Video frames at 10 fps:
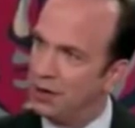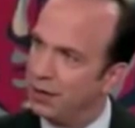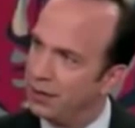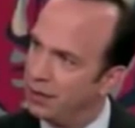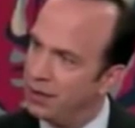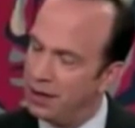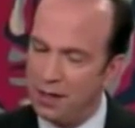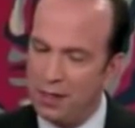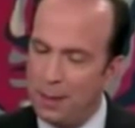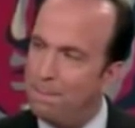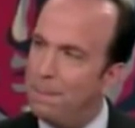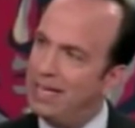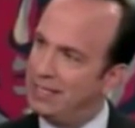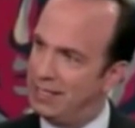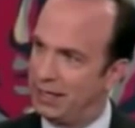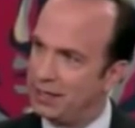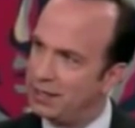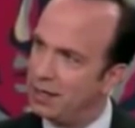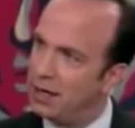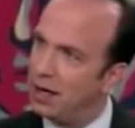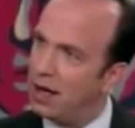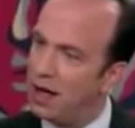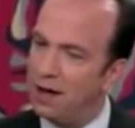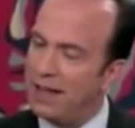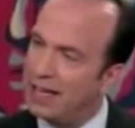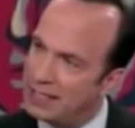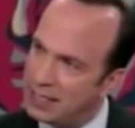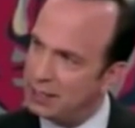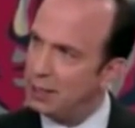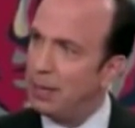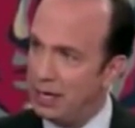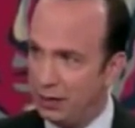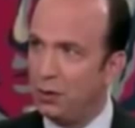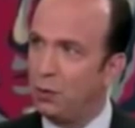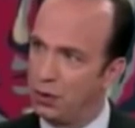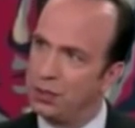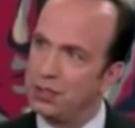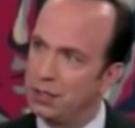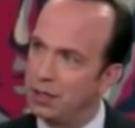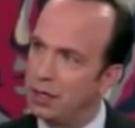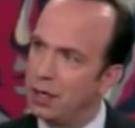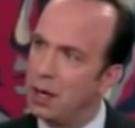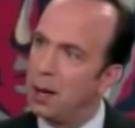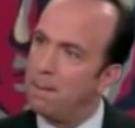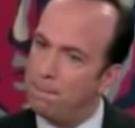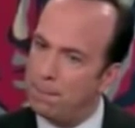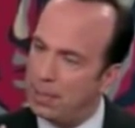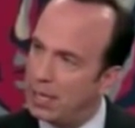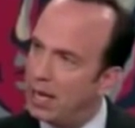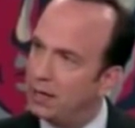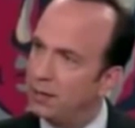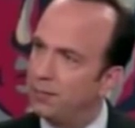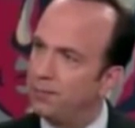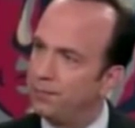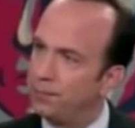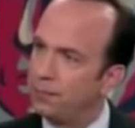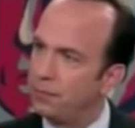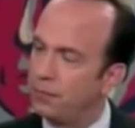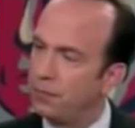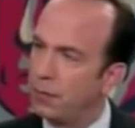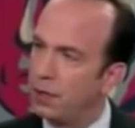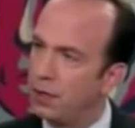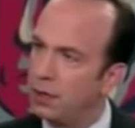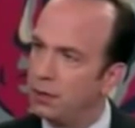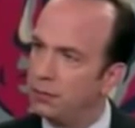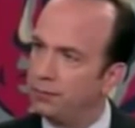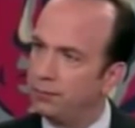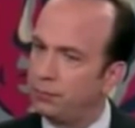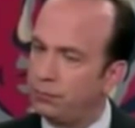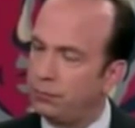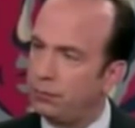learn the basics of anticipating the worst. How do you do that? Most people don't want to. They're like, oh, that's